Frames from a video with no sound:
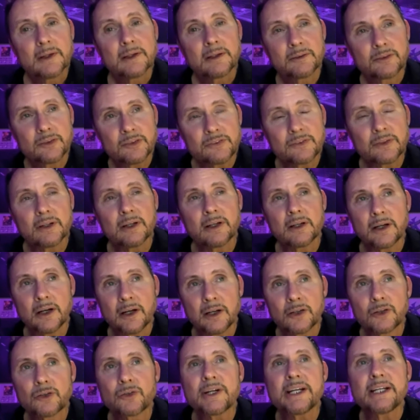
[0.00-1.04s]
just
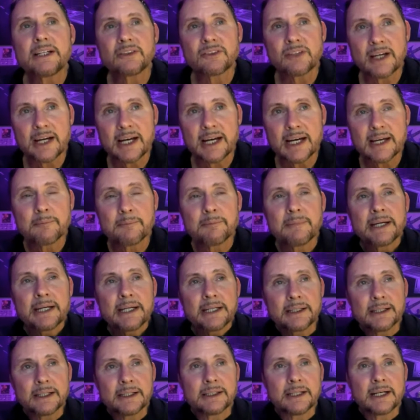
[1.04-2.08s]
a great time,
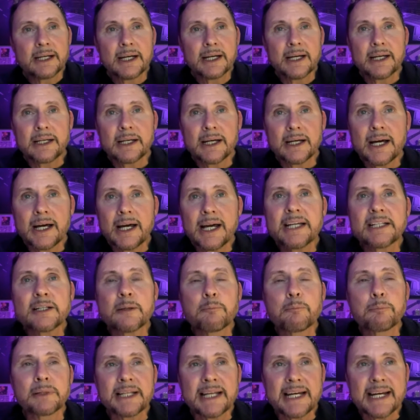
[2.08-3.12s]
man. And I had a
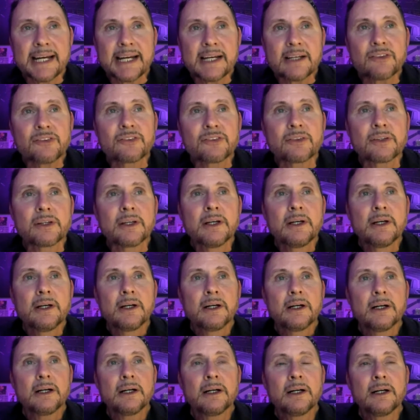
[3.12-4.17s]
blast
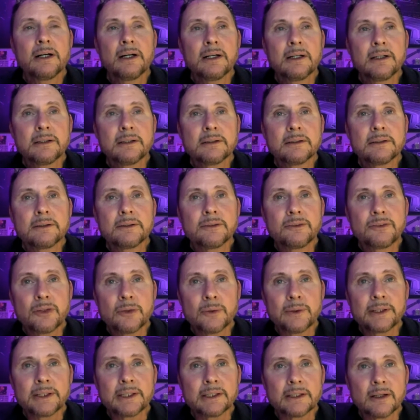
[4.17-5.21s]

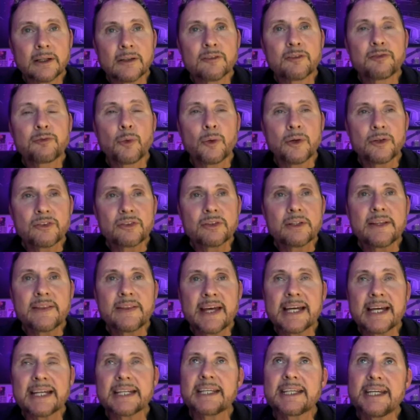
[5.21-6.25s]
doing it. Unfortunately,
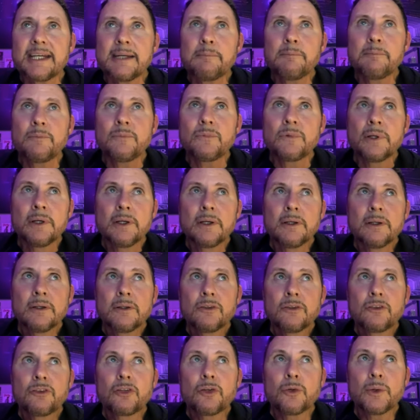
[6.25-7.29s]
that came
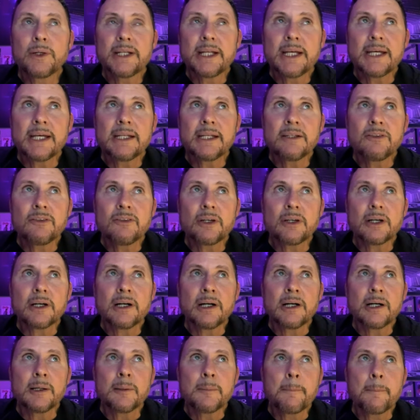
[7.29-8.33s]
to an end
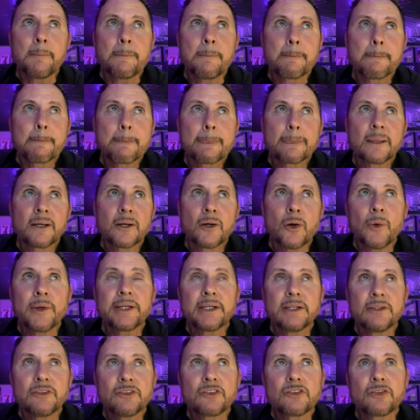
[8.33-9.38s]
going
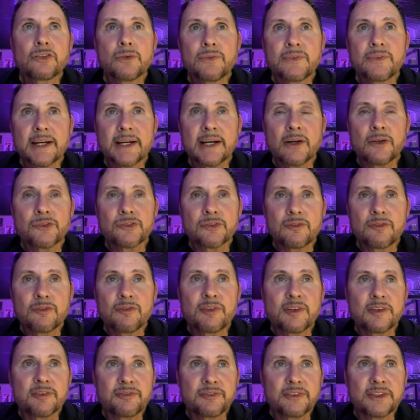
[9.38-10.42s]
into
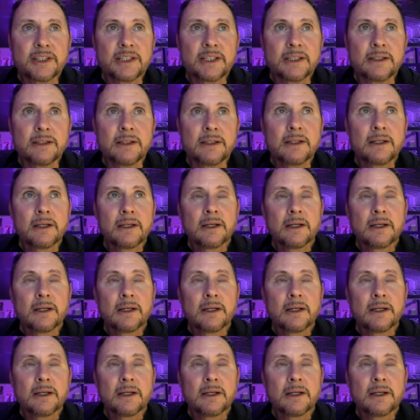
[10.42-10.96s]
2015,